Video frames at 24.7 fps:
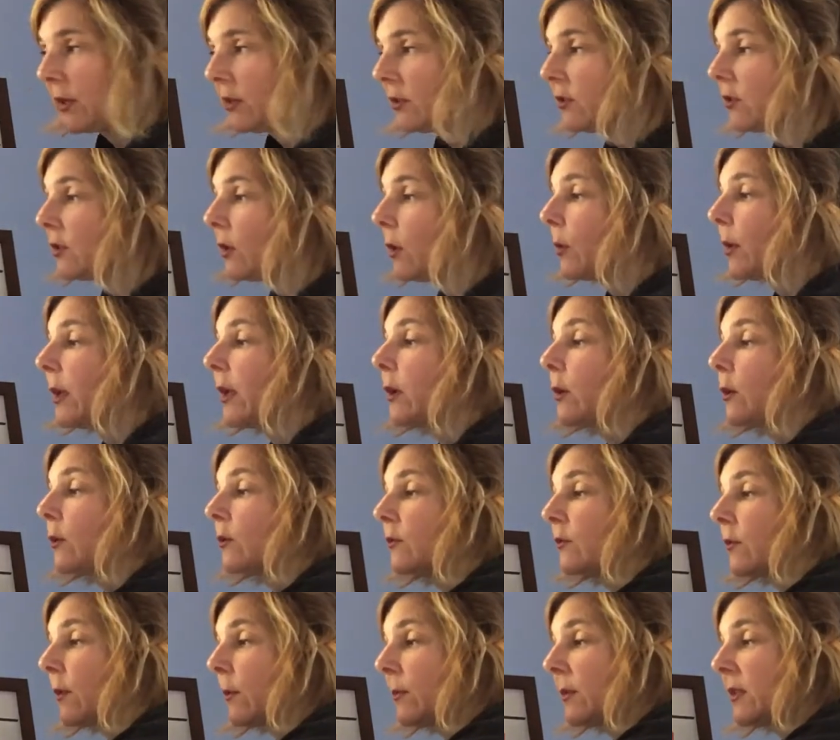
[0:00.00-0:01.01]
So it goes
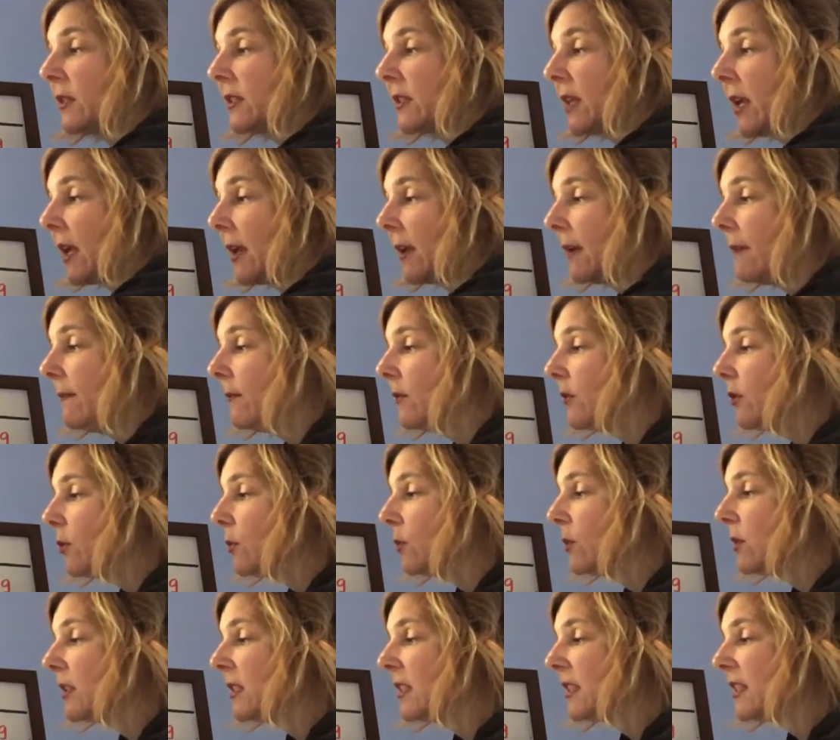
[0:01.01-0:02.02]
from save to
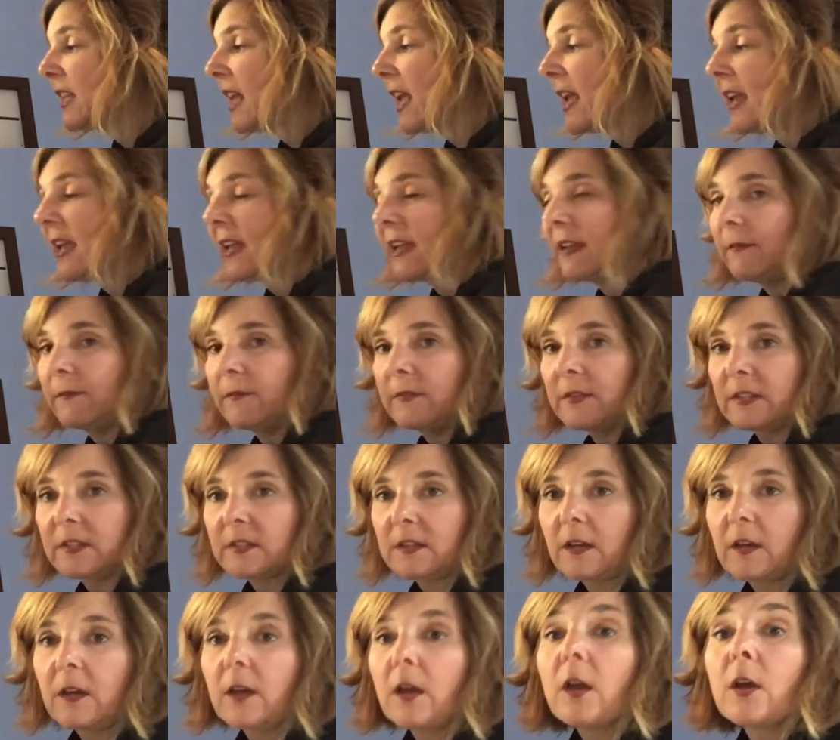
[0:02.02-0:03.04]
saves.
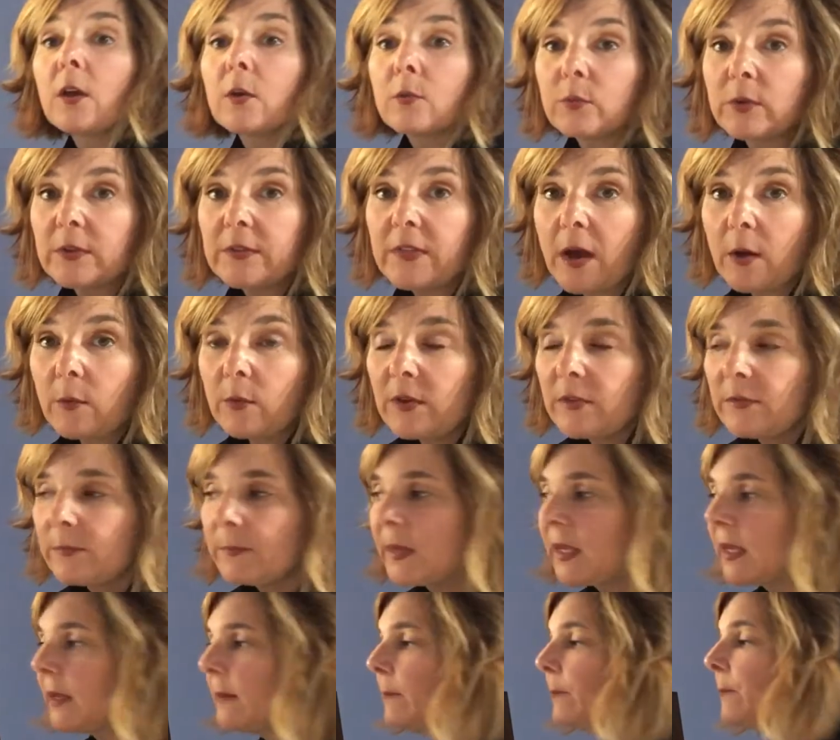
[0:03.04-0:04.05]
Read that with
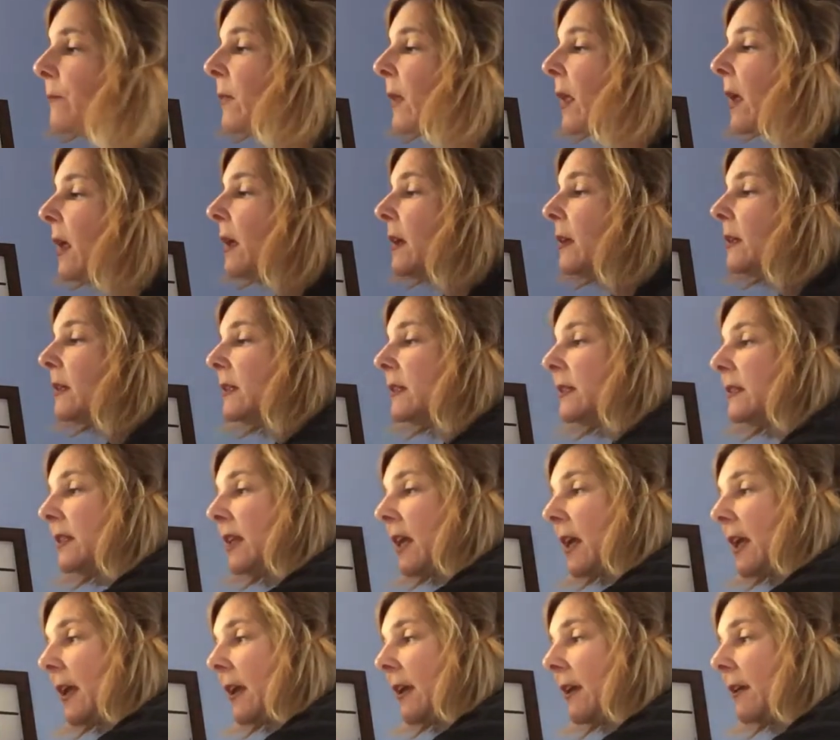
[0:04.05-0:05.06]
me.
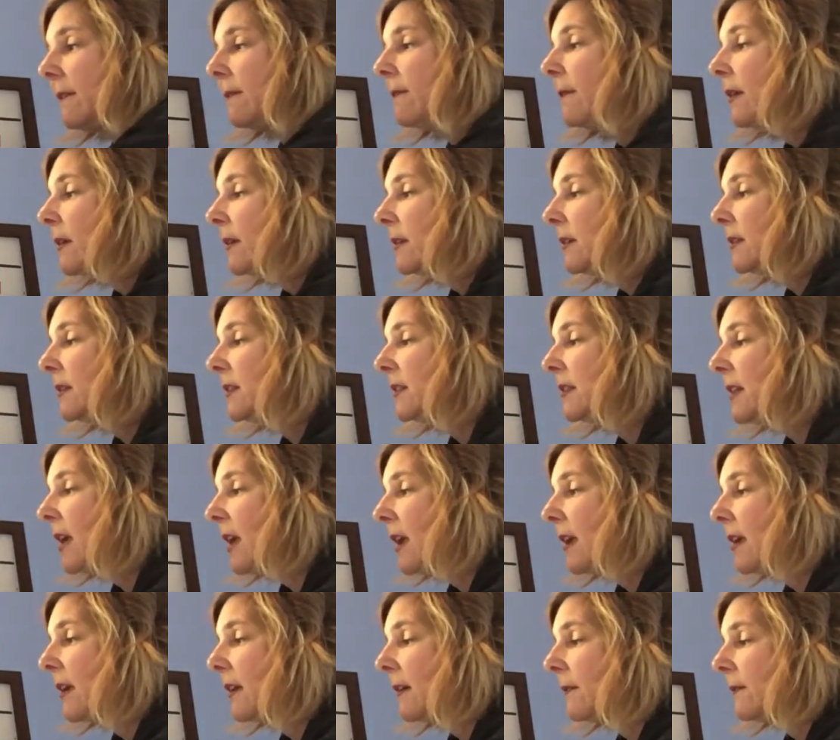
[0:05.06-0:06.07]
Save,
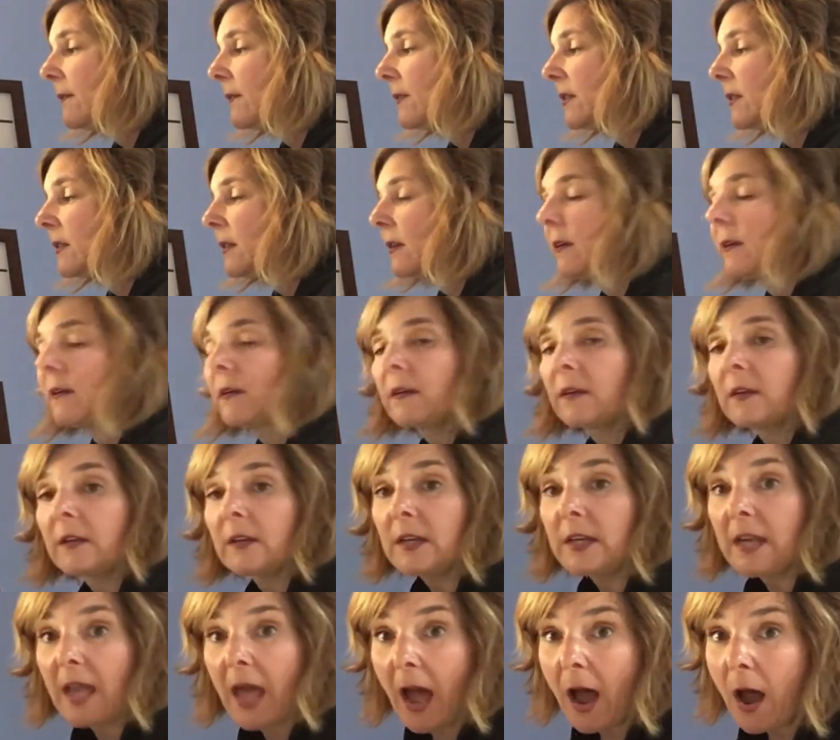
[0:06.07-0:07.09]
saves.
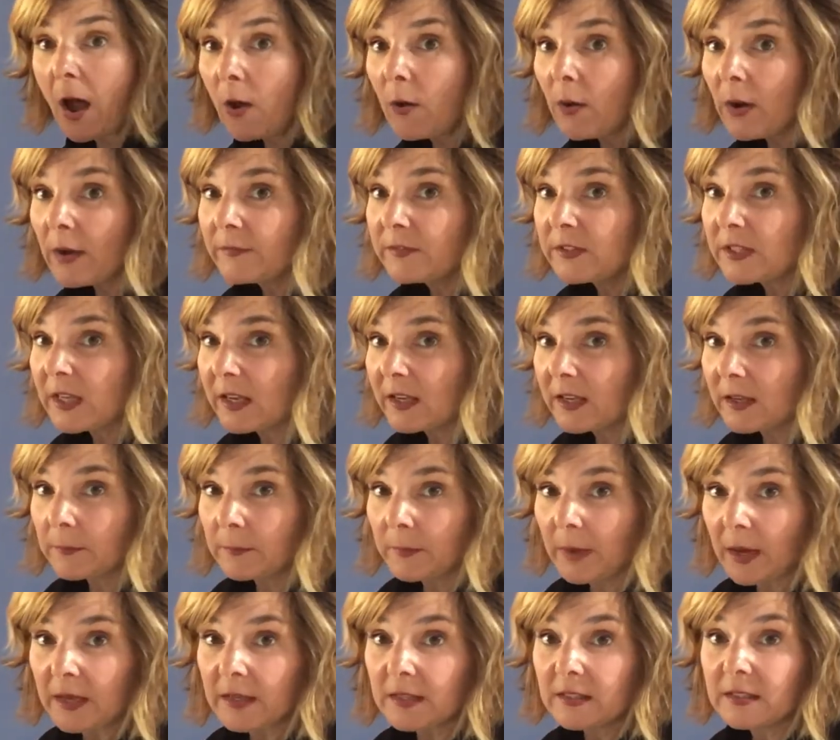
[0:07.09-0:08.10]
Now I've taken
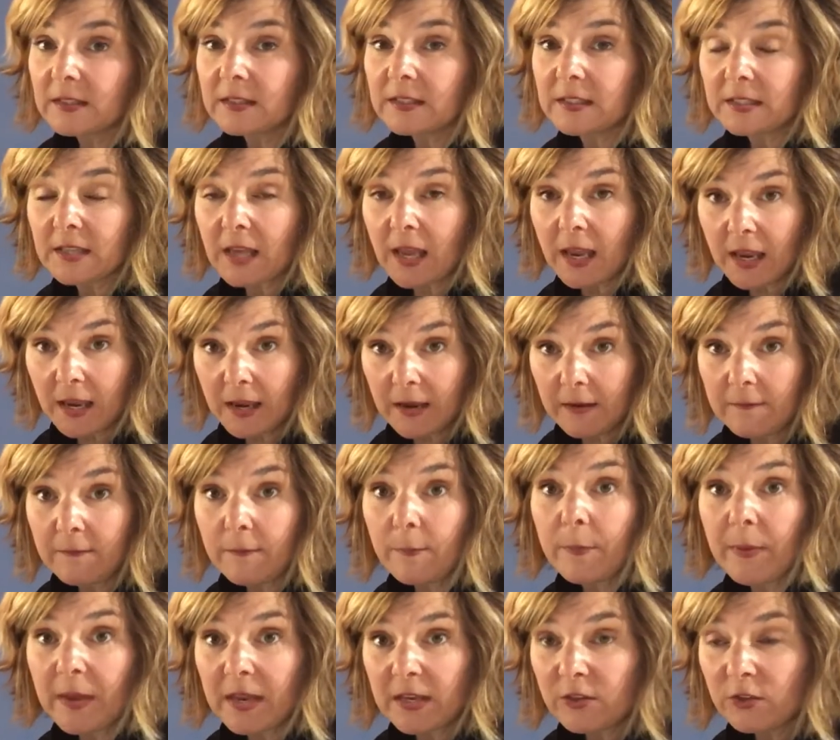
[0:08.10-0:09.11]
my save
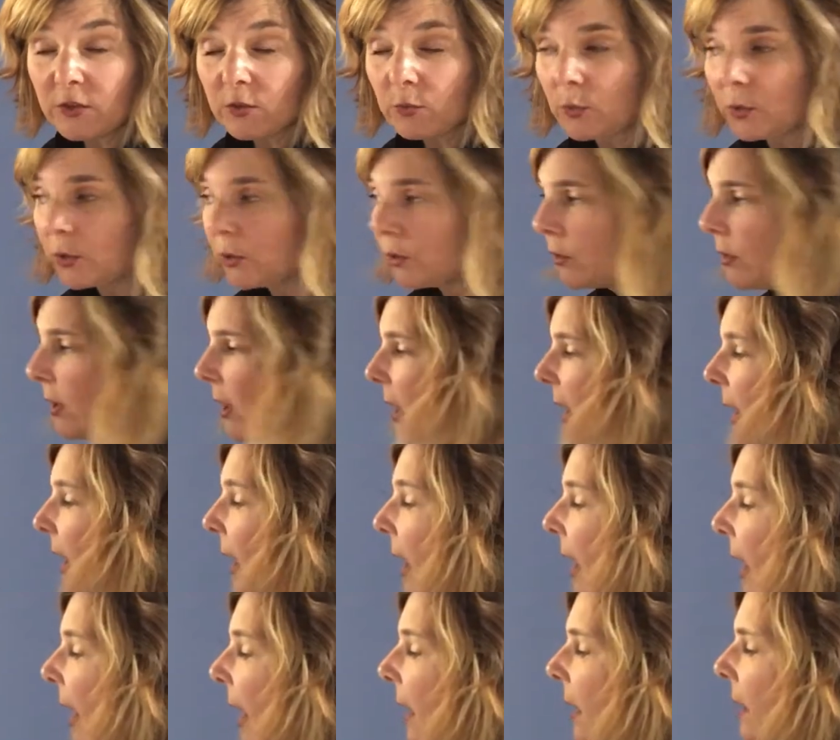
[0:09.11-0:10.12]
base word
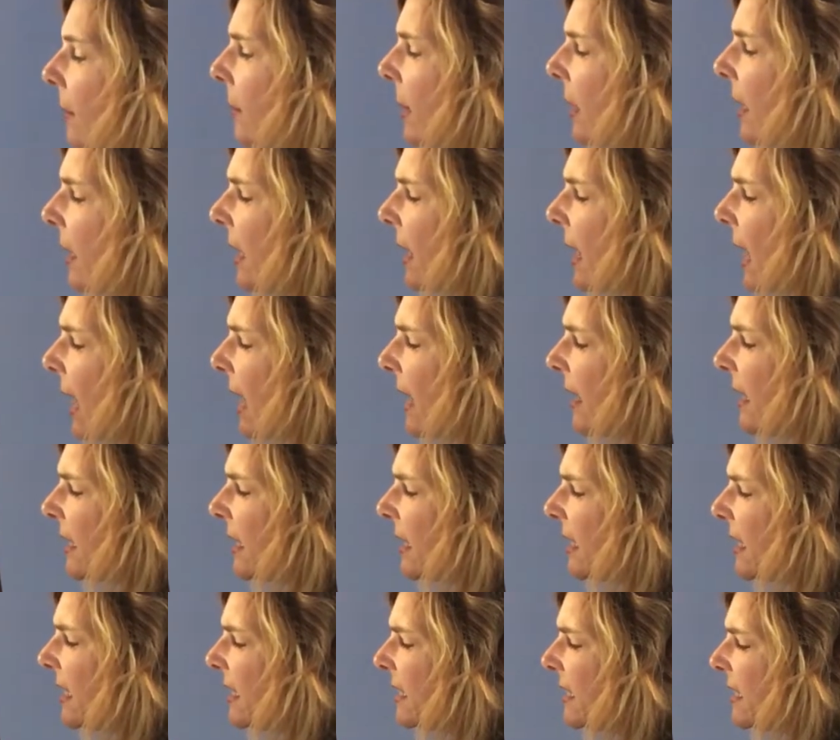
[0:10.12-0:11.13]
and I'm going to add an
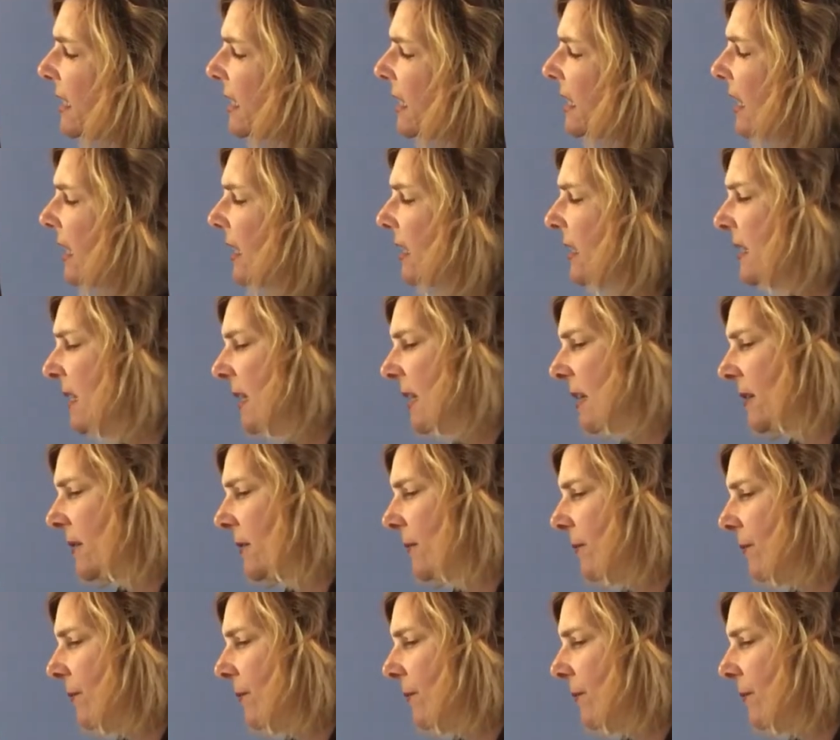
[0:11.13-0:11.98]
ED ending.